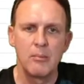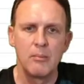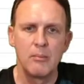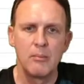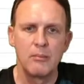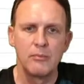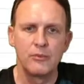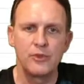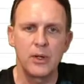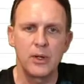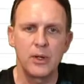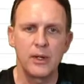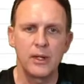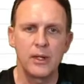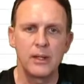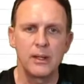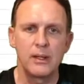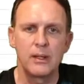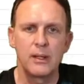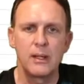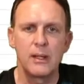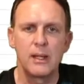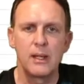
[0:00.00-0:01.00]
$
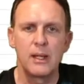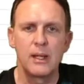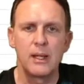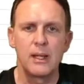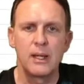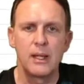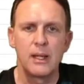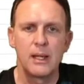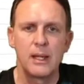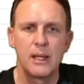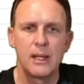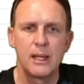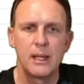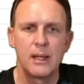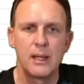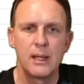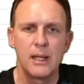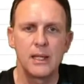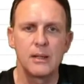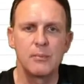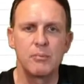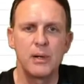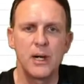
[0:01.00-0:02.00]

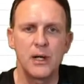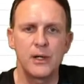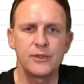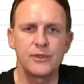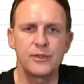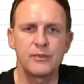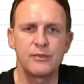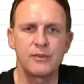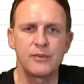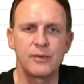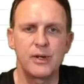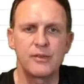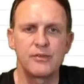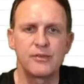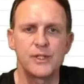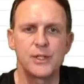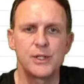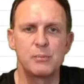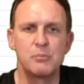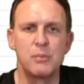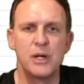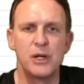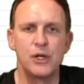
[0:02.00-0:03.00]
in part of the
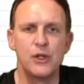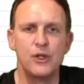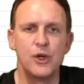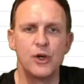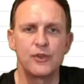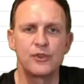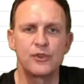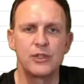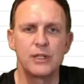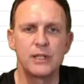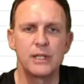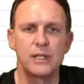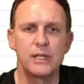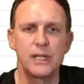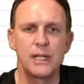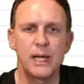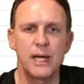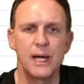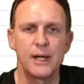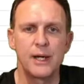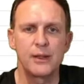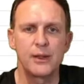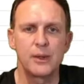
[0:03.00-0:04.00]
reference, but not in the
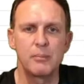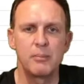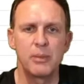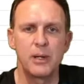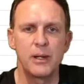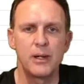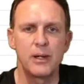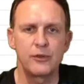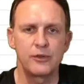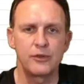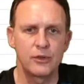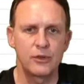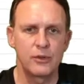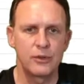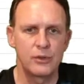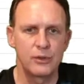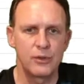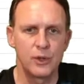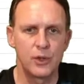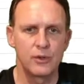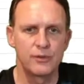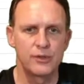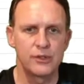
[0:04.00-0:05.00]
other part
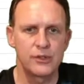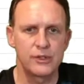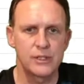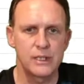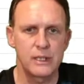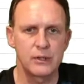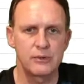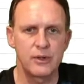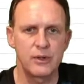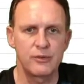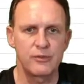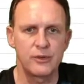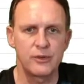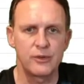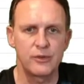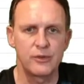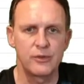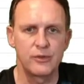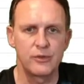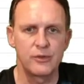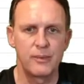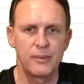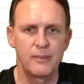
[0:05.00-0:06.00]
of the cell reference.
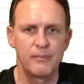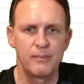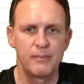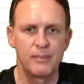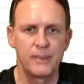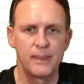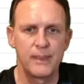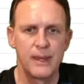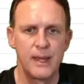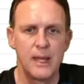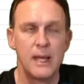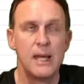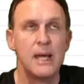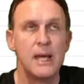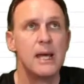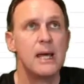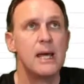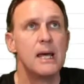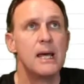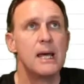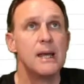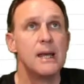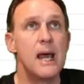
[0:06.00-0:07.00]

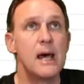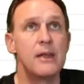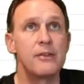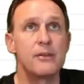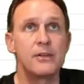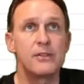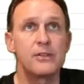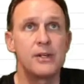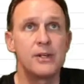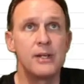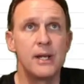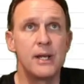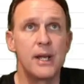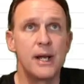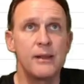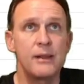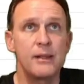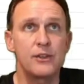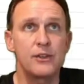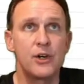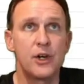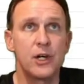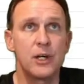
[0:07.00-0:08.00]
Now there is another
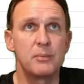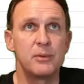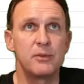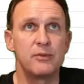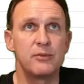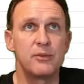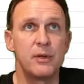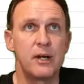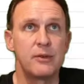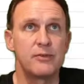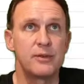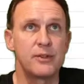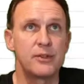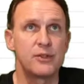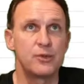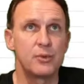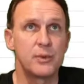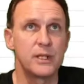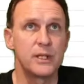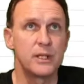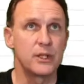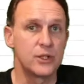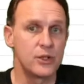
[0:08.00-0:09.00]
type of reference
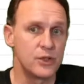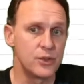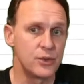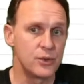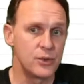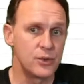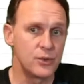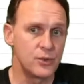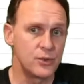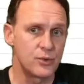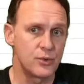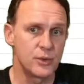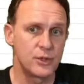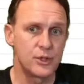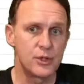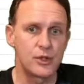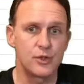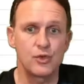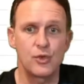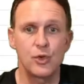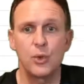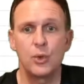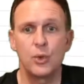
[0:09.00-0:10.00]
we can use, which is
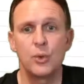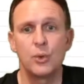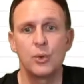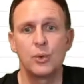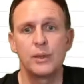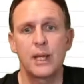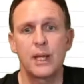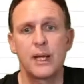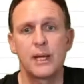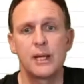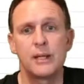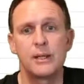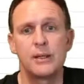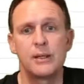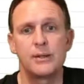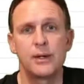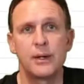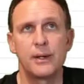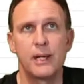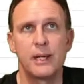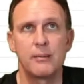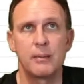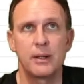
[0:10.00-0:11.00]
called a
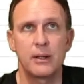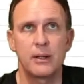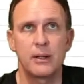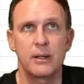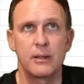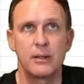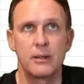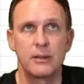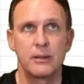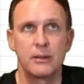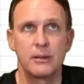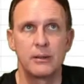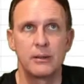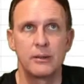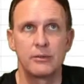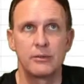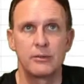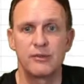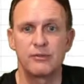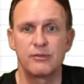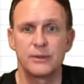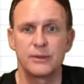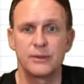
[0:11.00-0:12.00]
dynamic
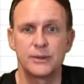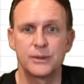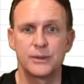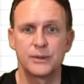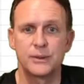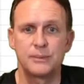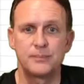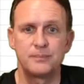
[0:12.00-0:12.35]
reference.